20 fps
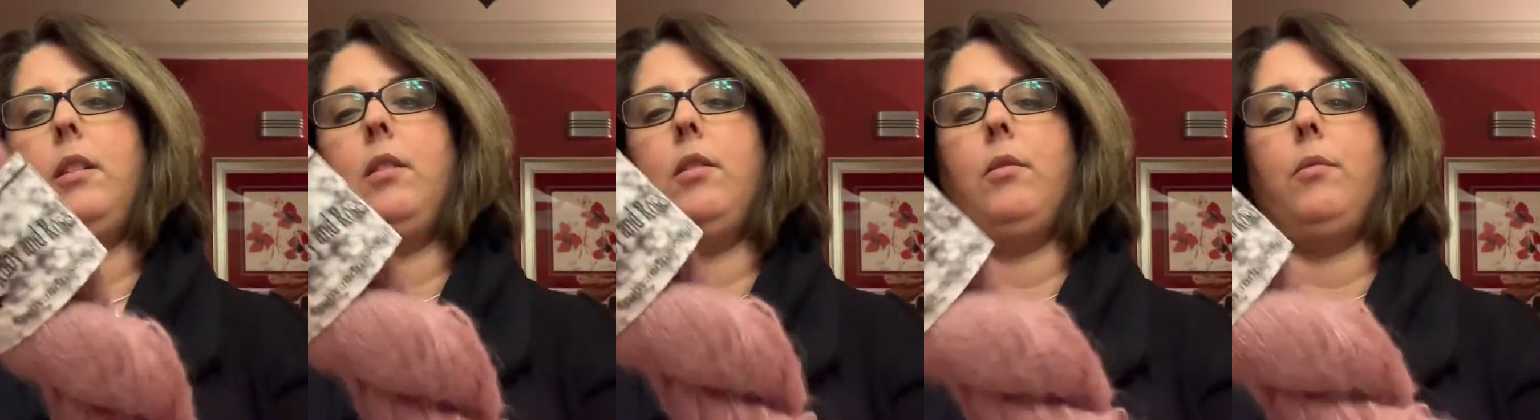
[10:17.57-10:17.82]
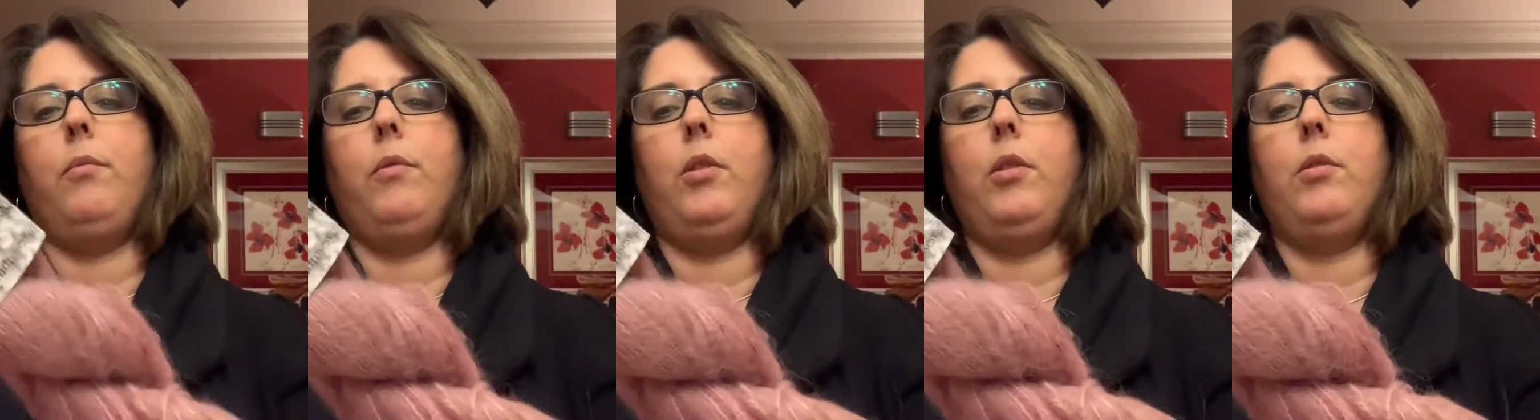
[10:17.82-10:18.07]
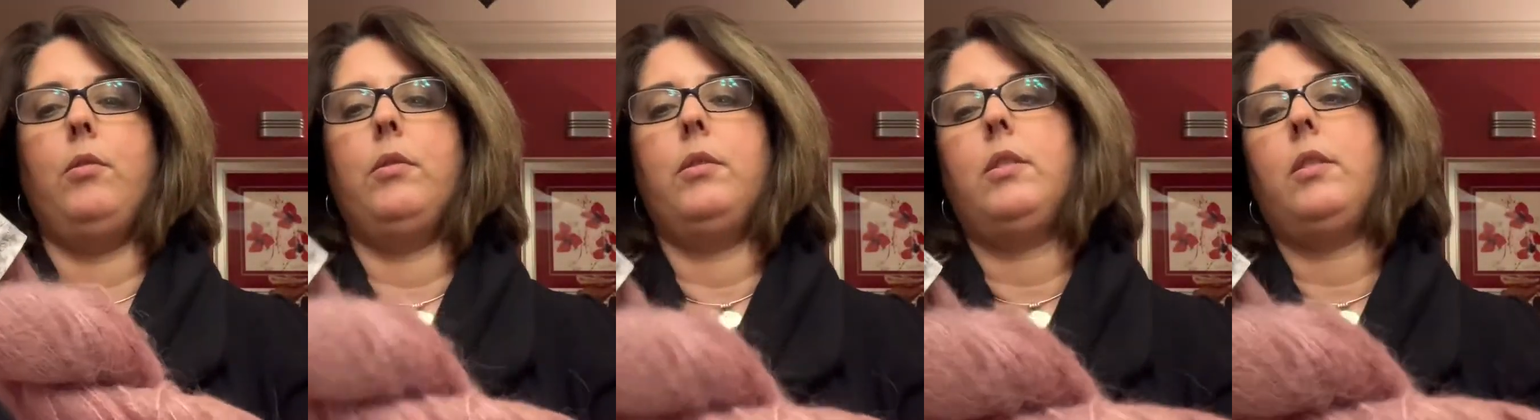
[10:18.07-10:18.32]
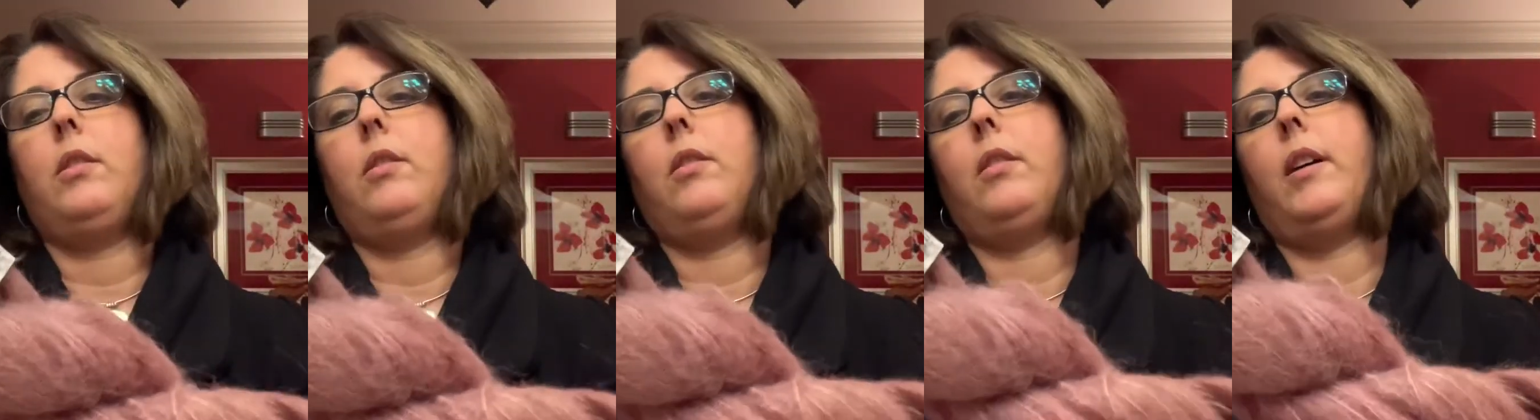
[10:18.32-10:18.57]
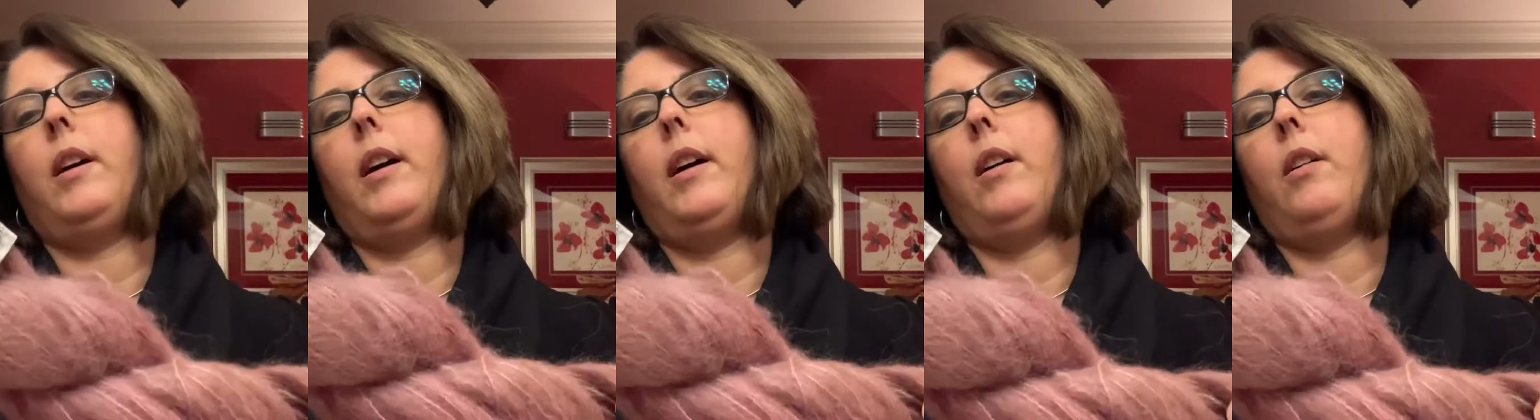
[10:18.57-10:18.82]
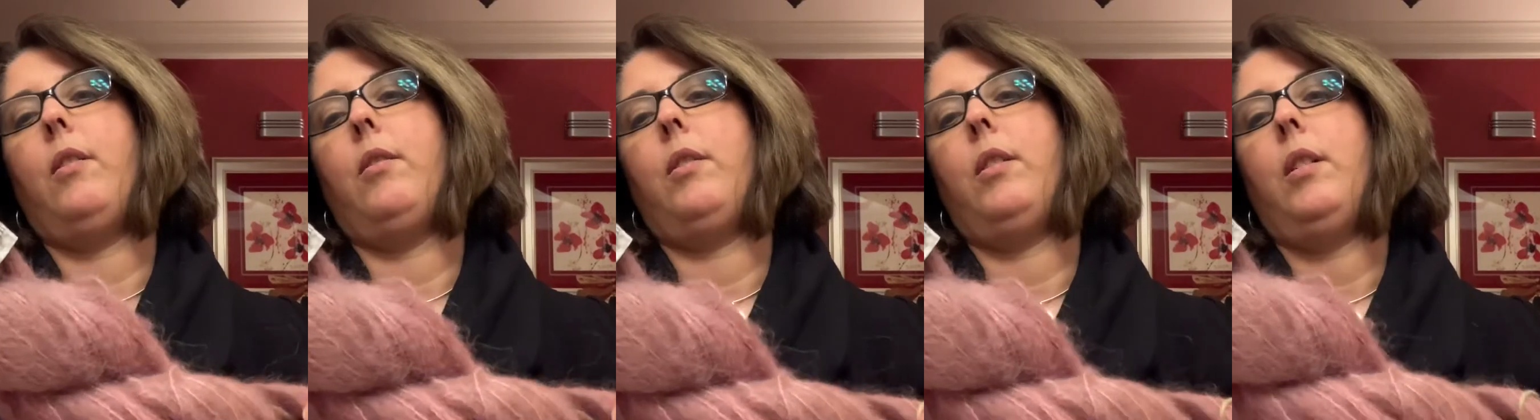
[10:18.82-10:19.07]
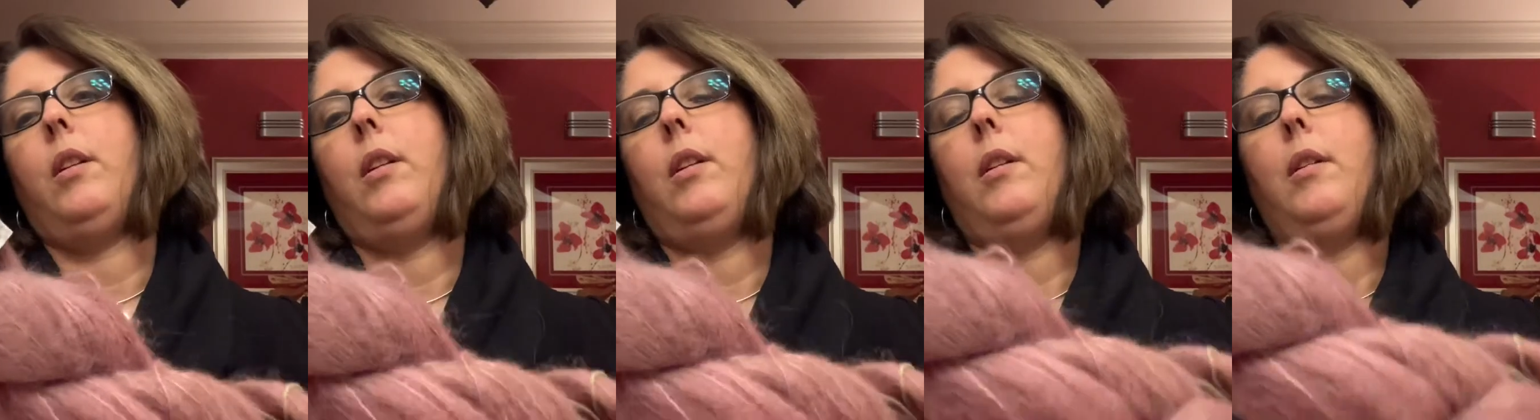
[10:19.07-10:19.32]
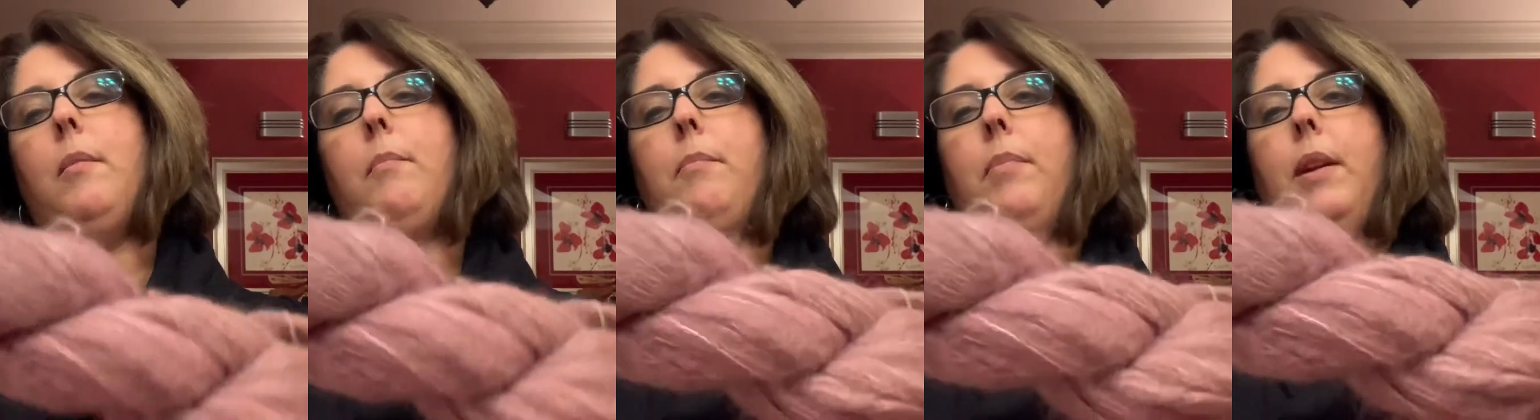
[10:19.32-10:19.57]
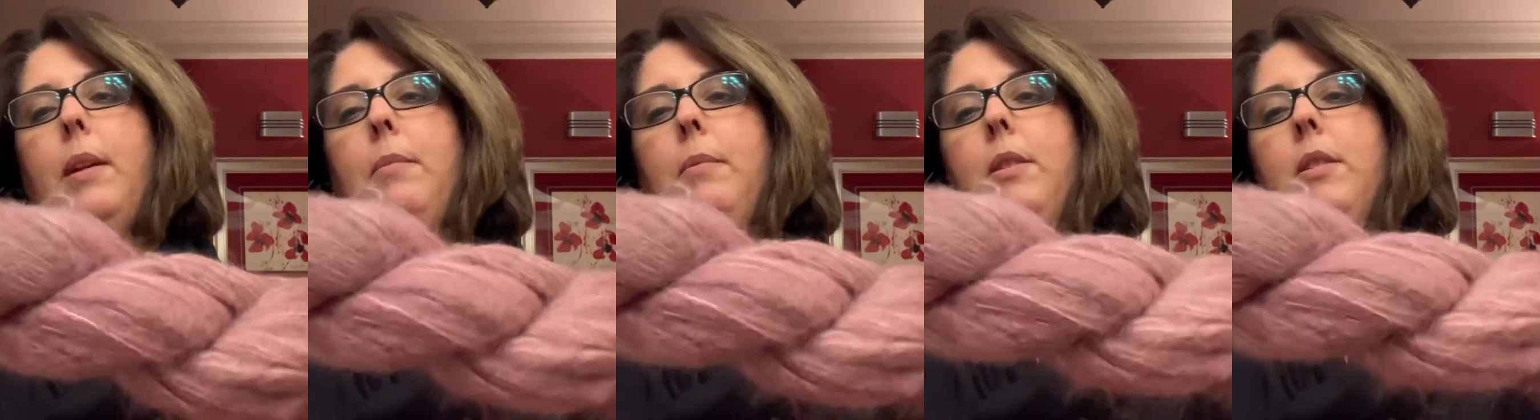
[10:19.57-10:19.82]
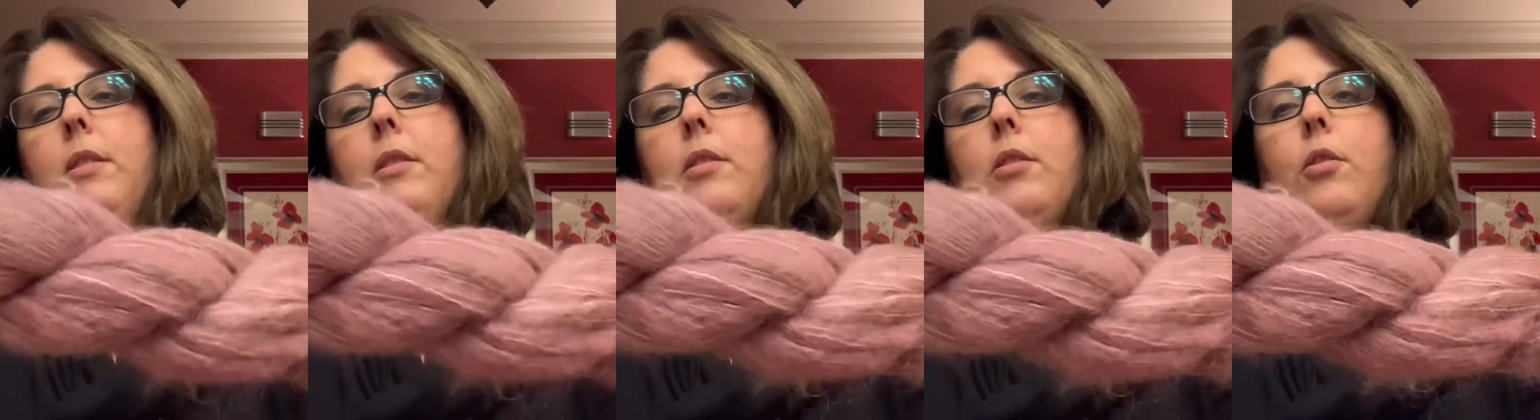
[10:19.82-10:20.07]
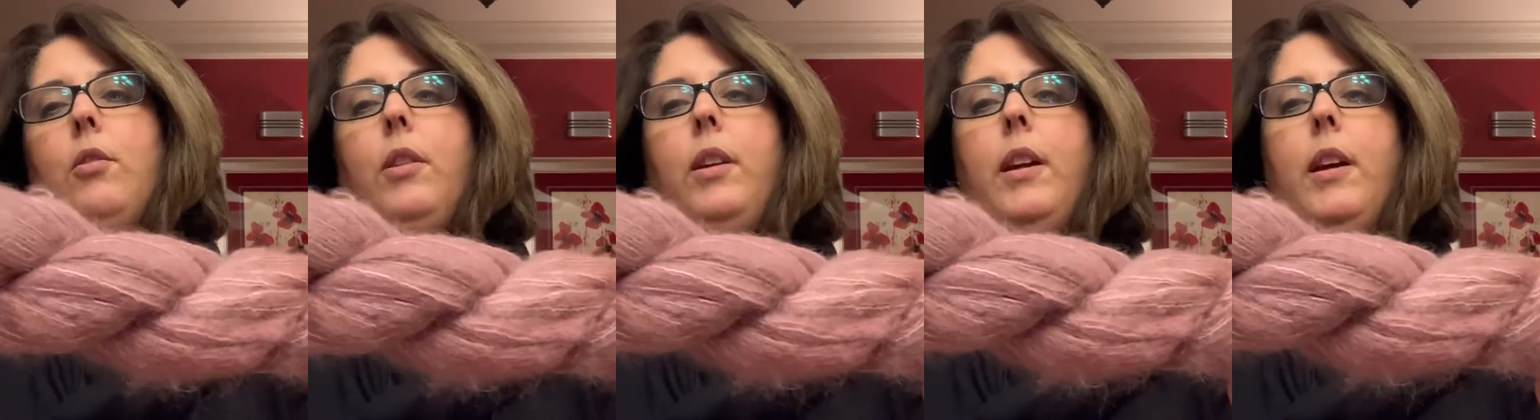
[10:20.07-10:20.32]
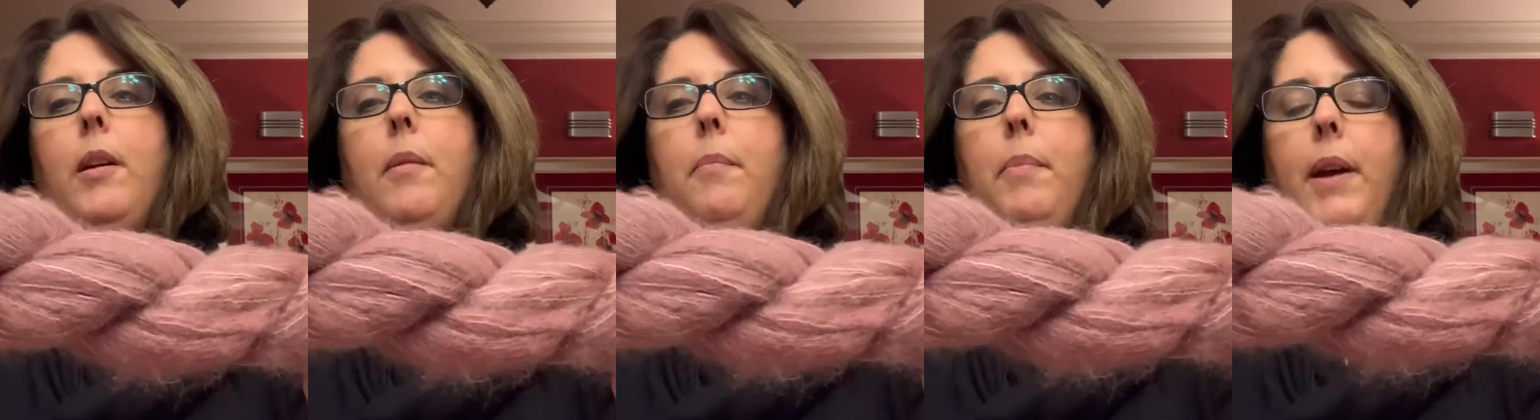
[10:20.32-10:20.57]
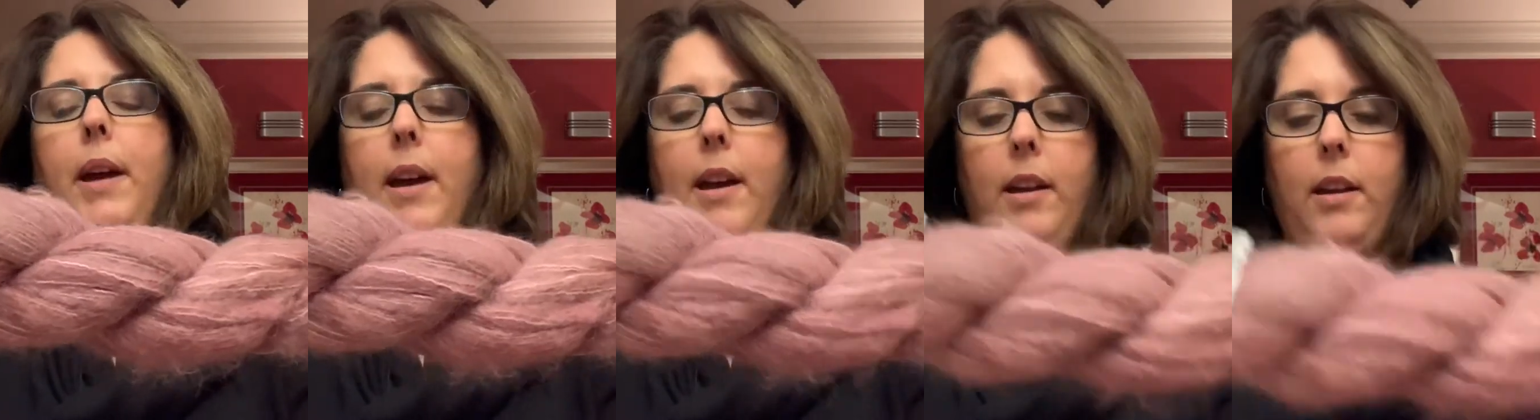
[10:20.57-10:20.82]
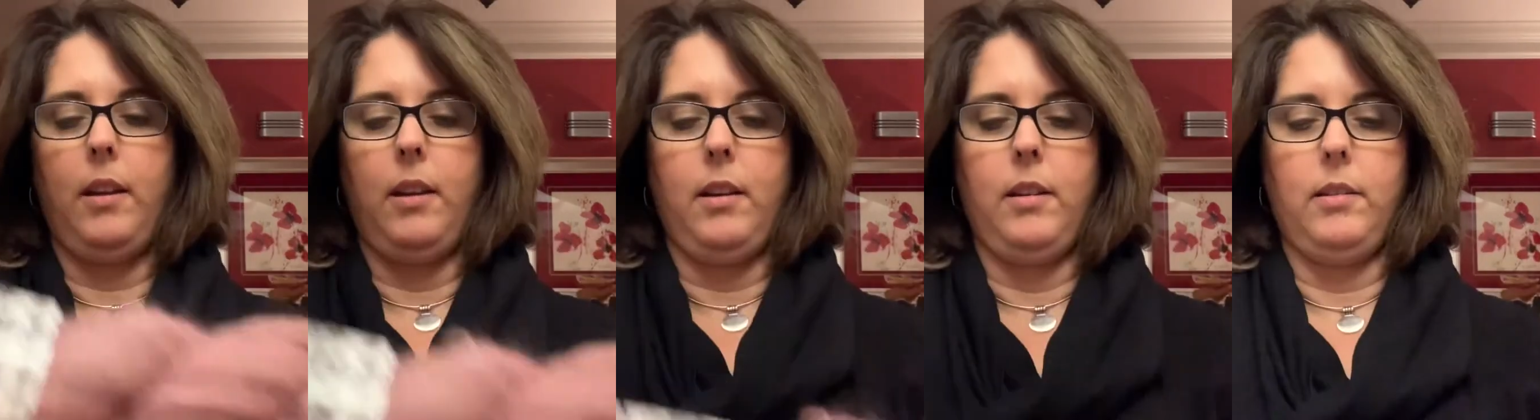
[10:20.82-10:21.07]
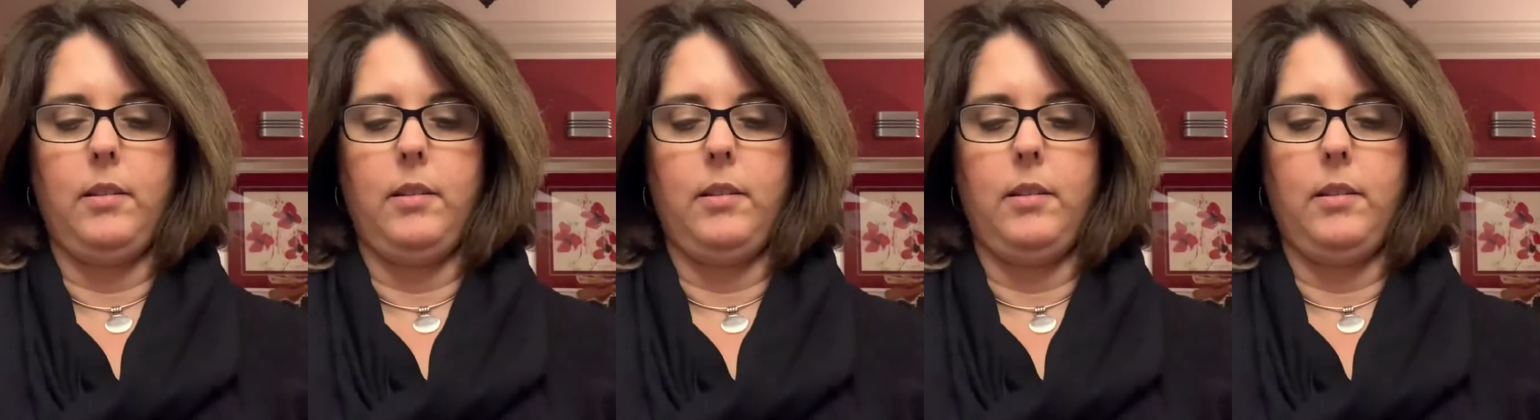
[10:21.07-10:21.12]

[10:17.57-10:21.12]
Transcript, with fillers: in the Rose Cloud Baby Suri Alpaca.